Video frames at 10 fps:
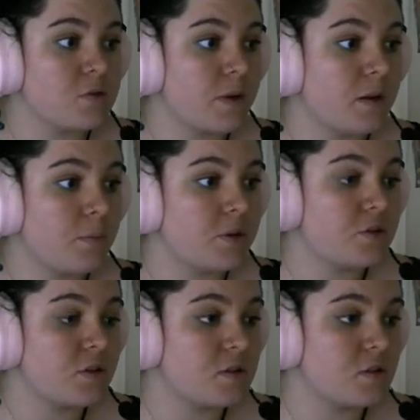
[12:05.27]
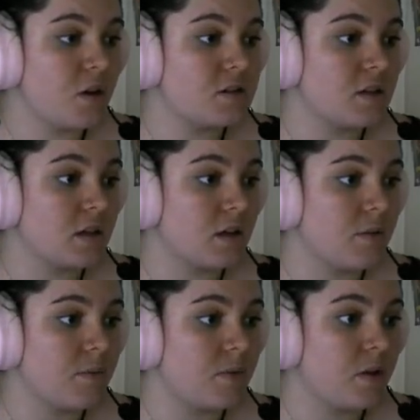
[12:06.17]
We need a picture of this dirty sink. Oh, there it is,
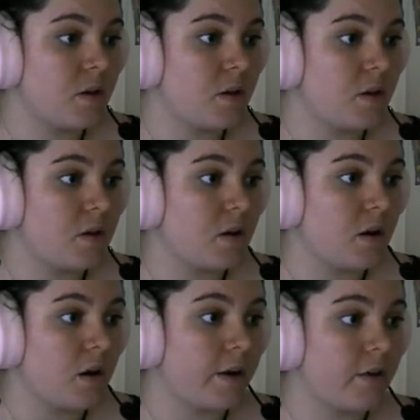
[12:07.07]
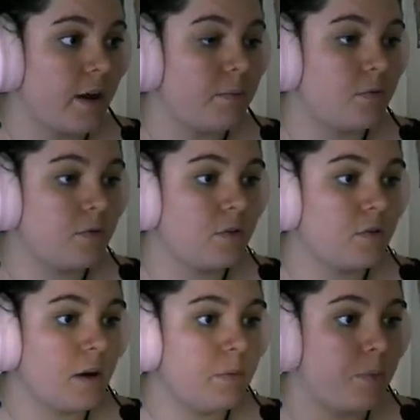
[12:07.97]
there it is, there it is. I got, I got right, it. Grab,
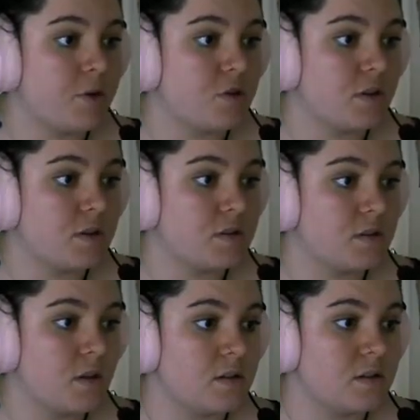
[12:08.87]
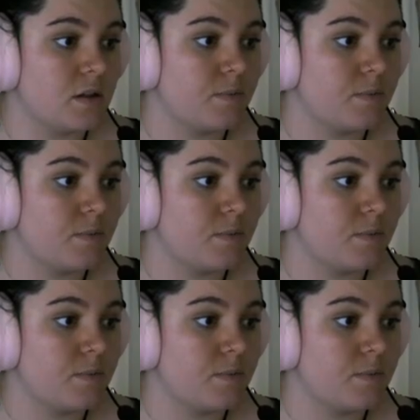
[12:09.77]
grab a picture of this dirty sink.